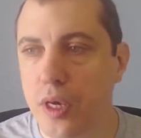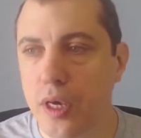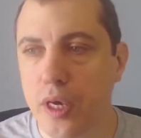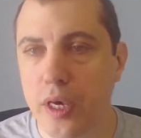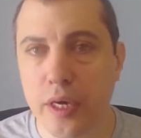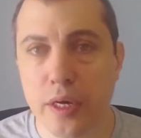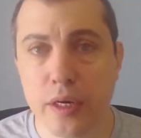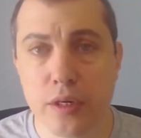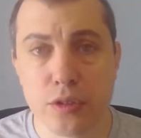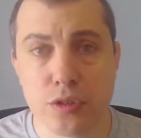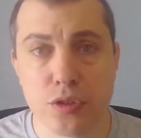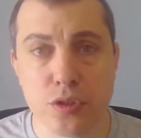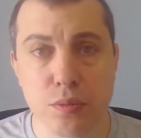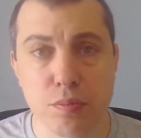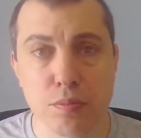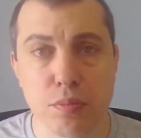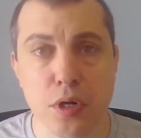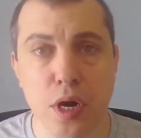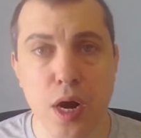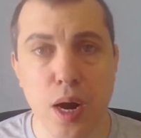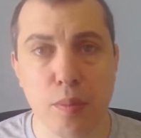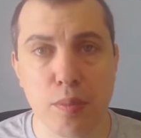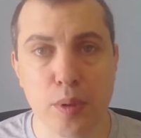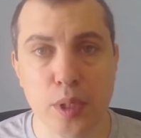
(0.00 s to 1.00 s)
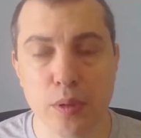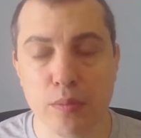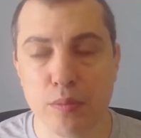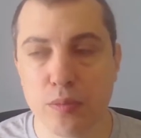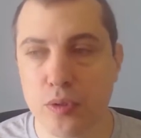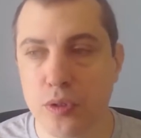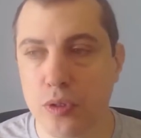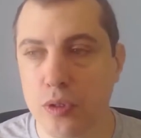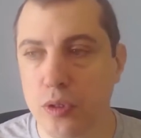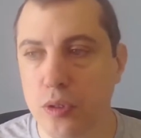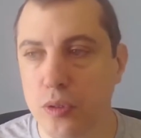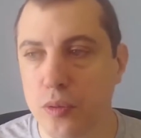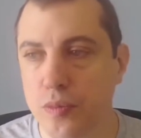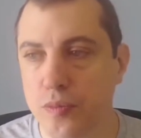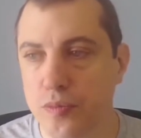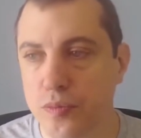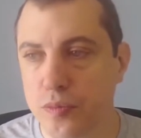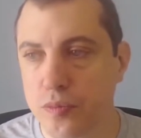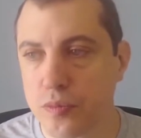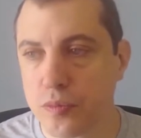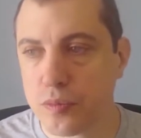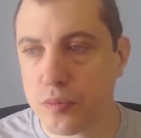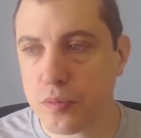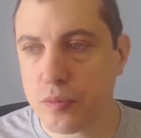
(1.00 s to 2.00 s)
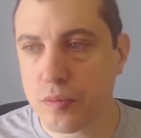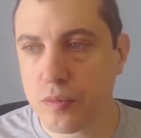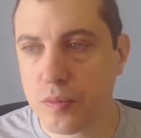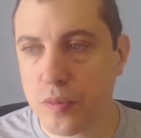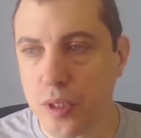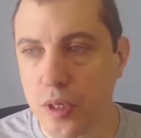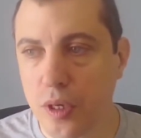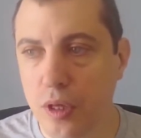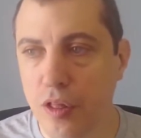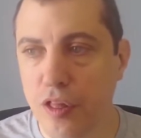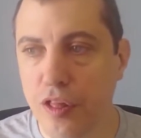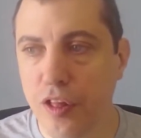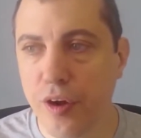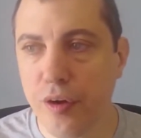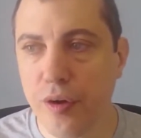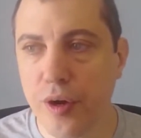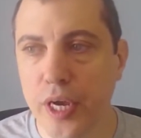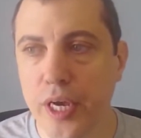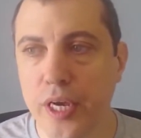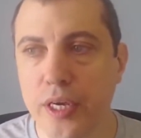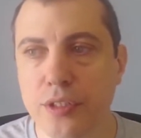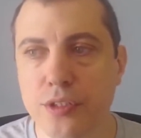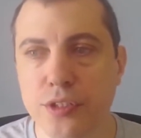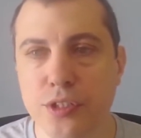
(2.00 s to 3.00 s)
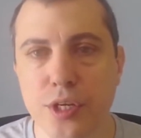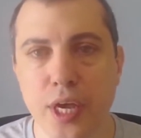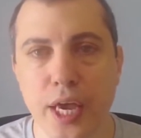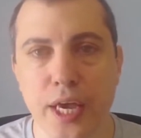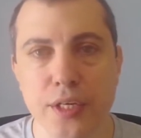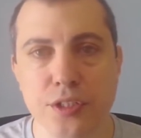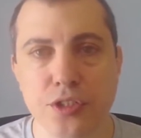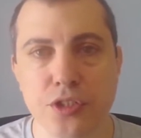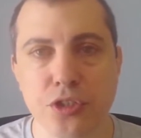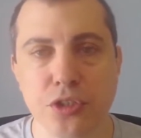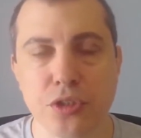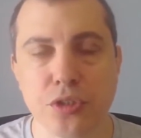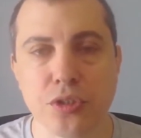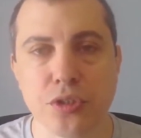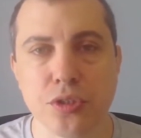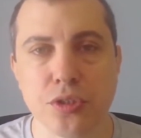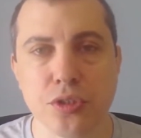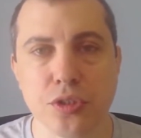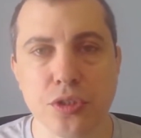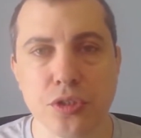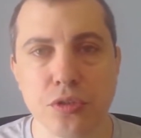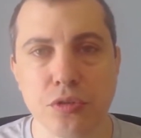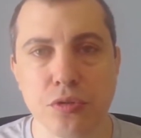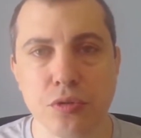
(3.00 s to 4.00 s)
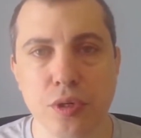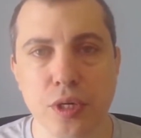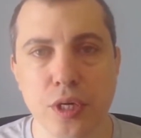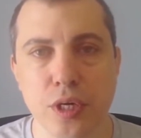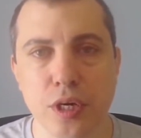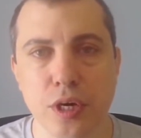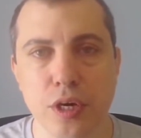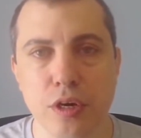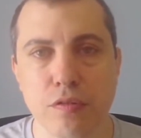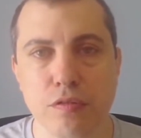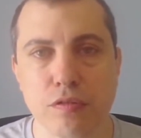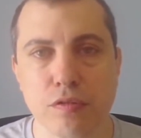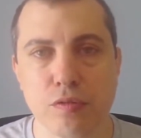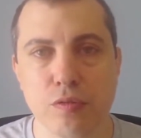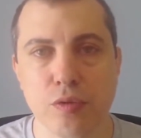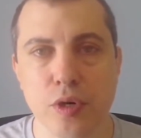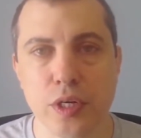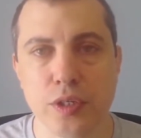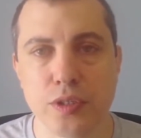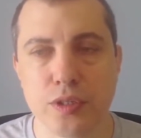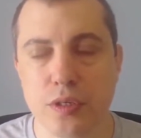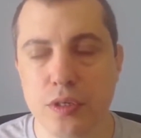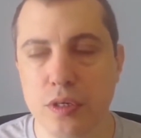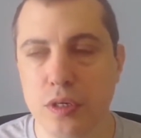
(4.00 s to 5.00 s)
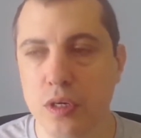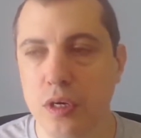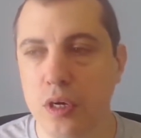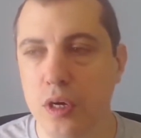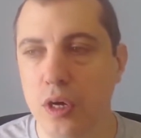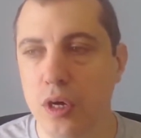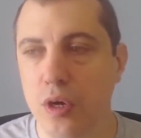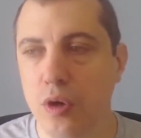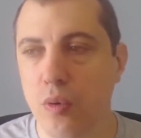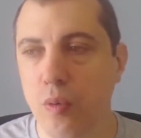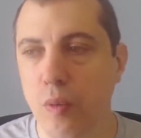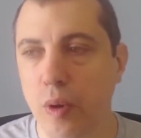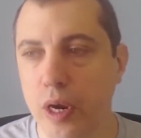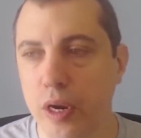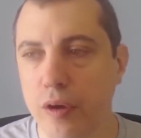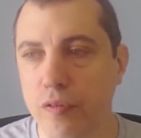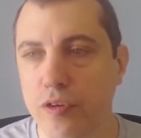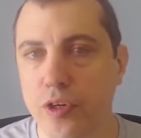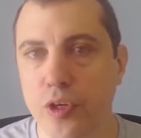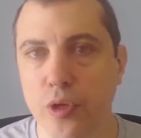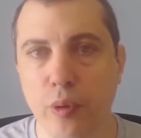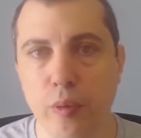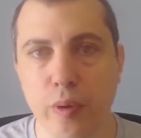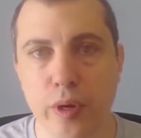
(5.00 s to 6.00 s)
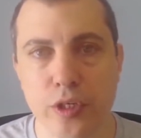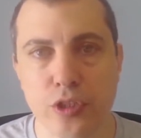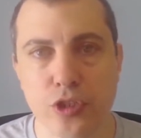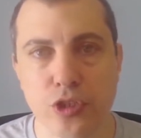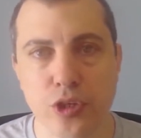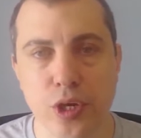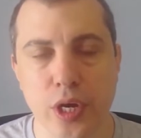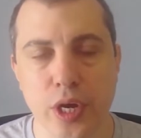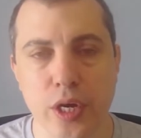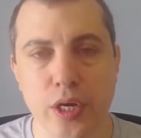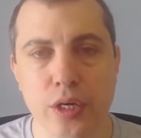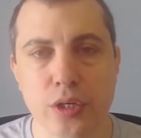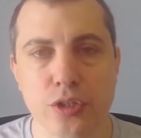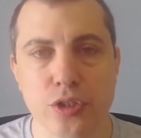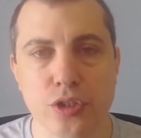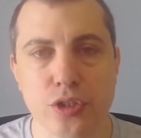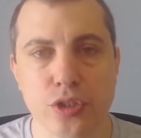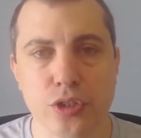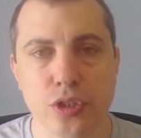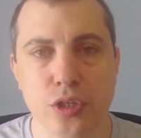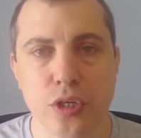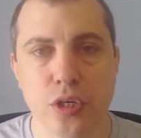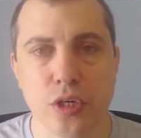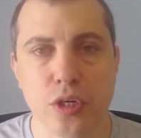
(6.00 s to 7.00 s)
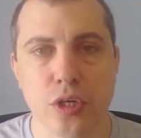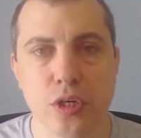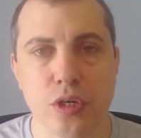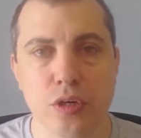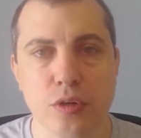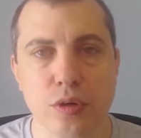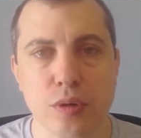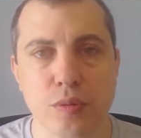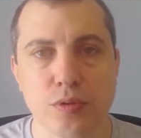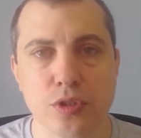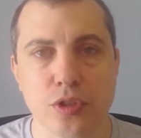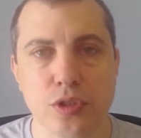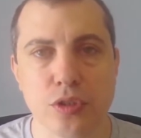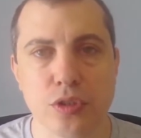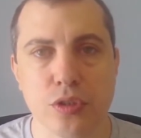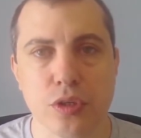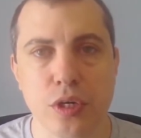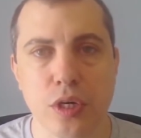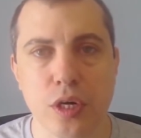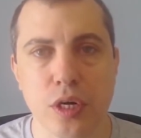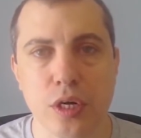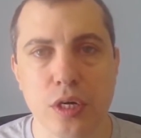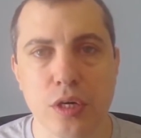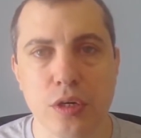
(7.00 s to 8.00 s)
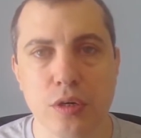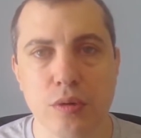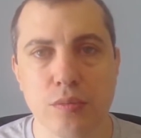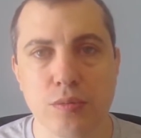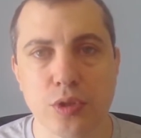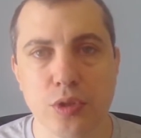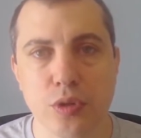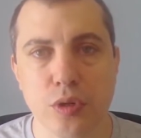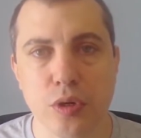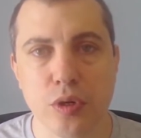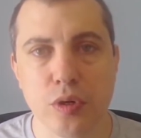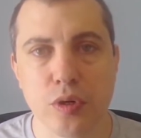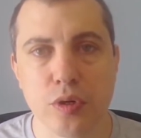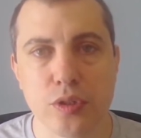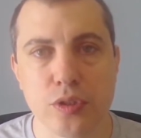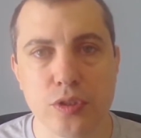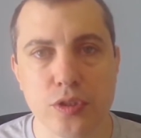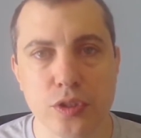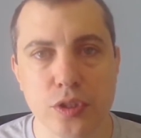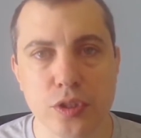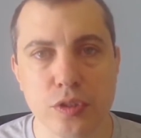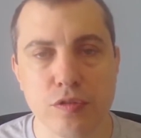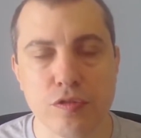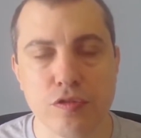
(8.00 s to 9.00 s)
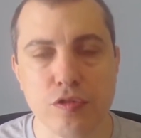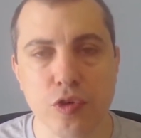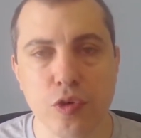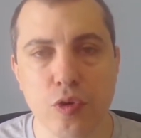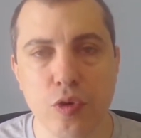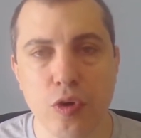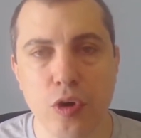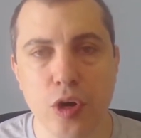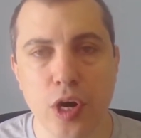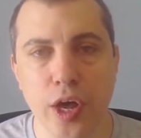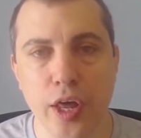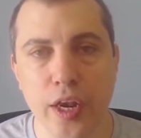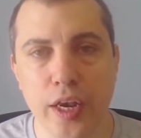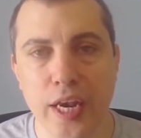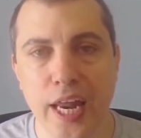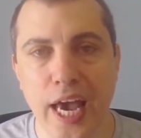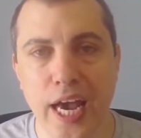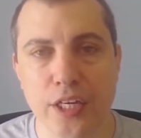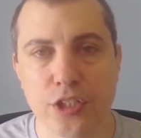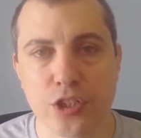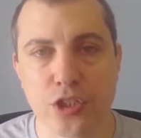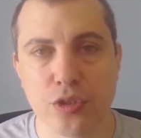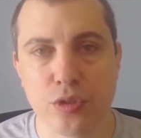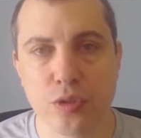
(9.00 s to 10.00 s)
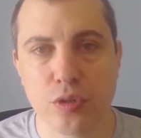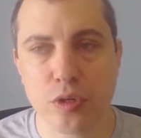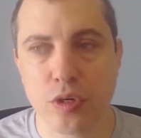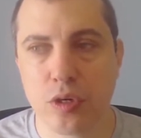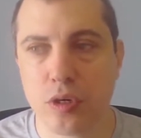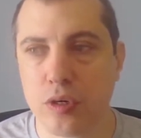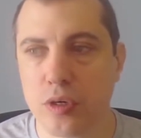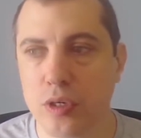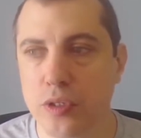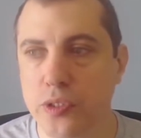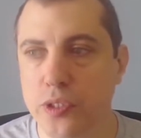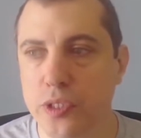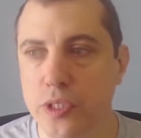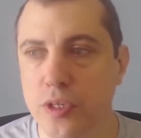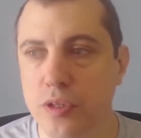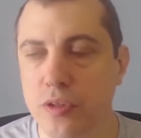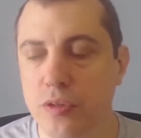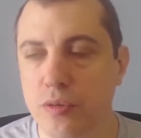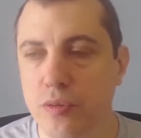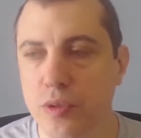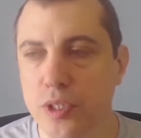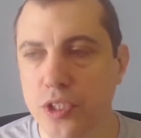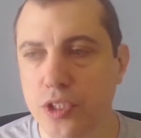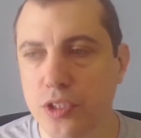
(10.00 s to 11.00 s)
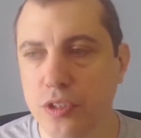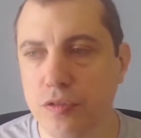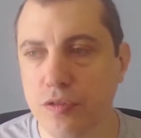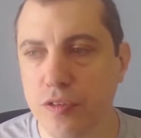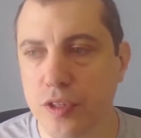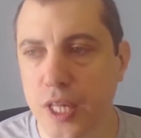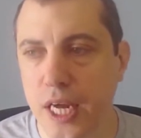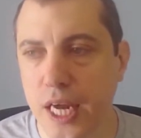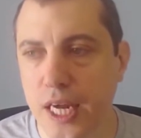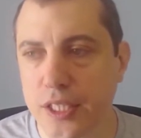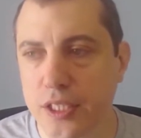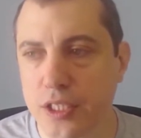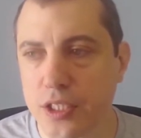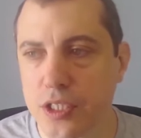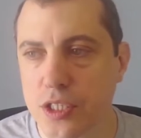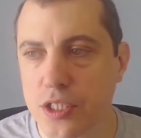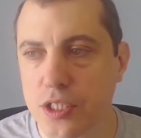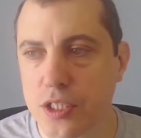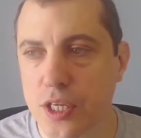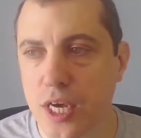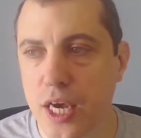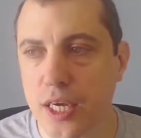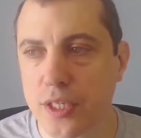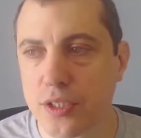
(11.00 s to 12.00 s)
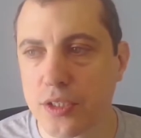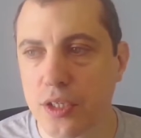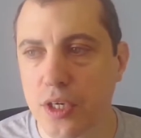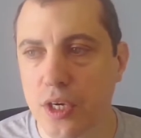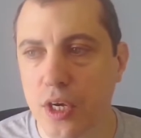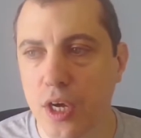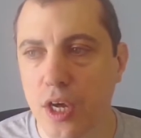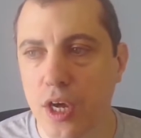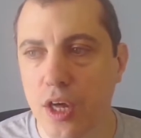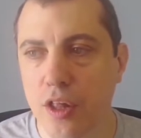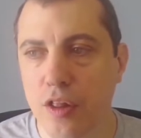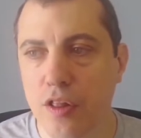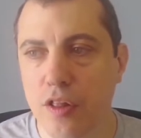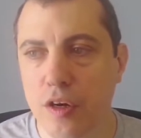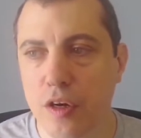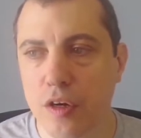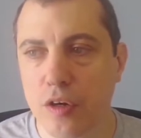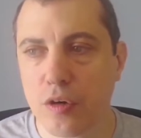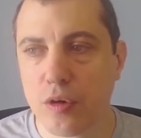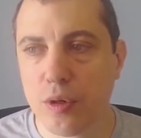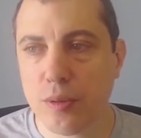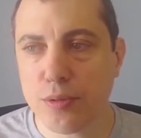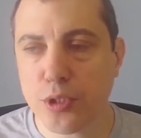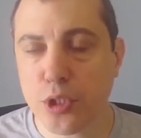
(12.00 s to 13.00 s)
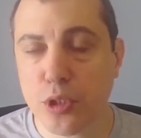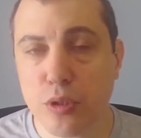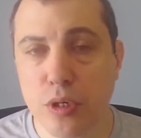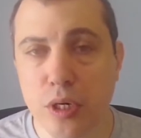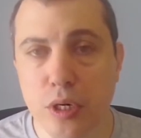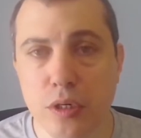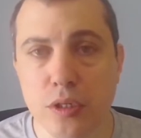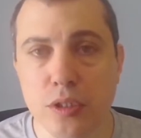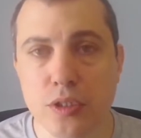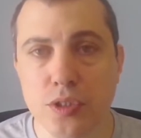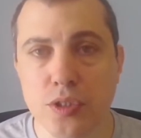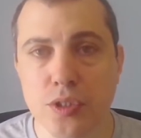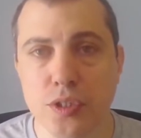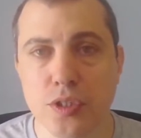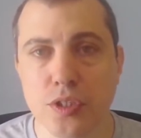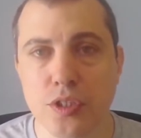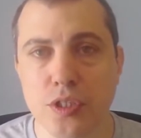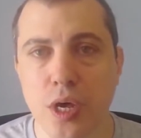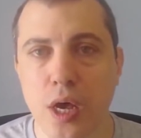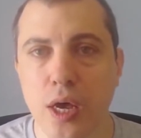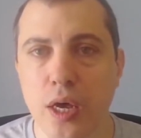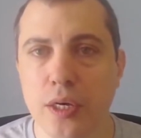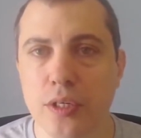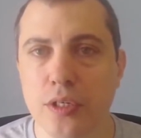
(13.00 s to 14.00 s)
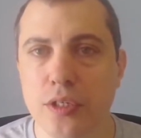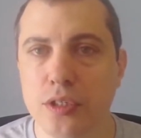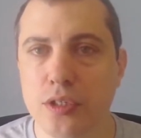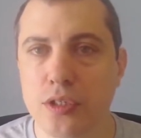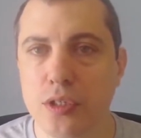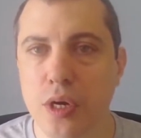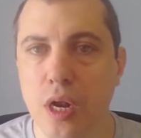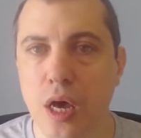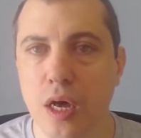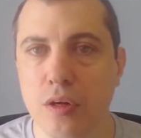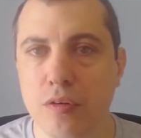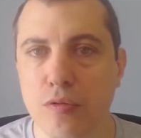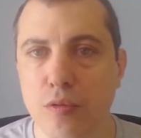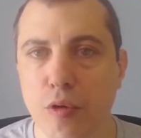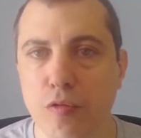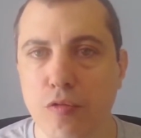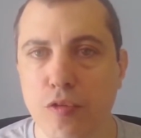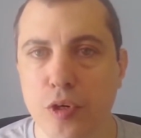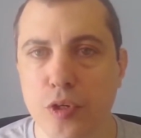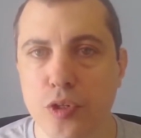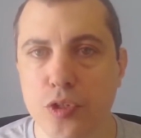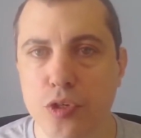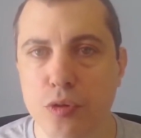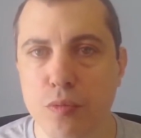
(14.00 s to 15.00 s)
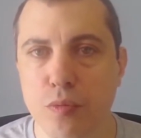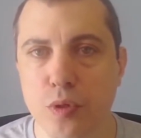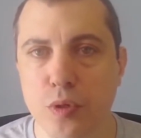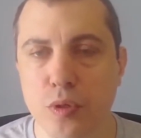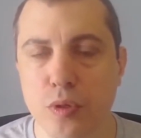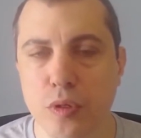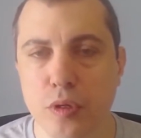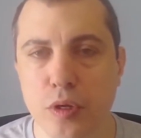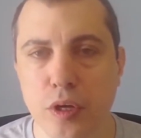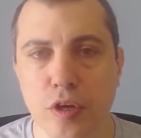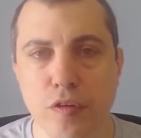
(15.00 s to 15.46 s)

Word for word: Here's the problem, though. There is a certain degree of risk whenever you exchange cryptocurrency for a national currency. And the reason for that is that the cryptocurrency side is non-reversible.